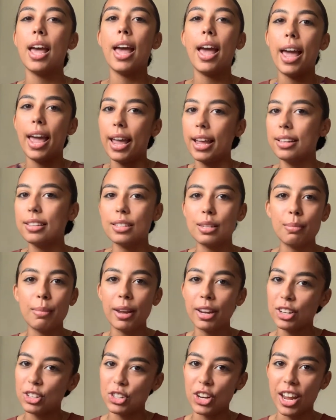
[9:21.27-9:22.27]
hate to
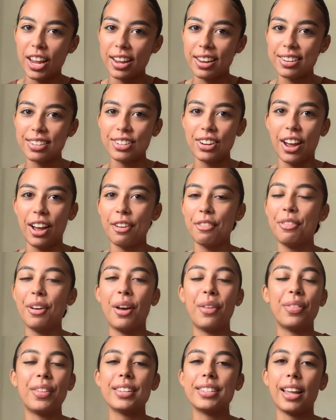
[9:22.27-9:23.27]
make change. I
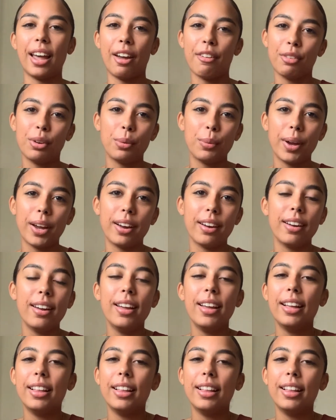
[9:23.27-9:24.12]
found this everywhere.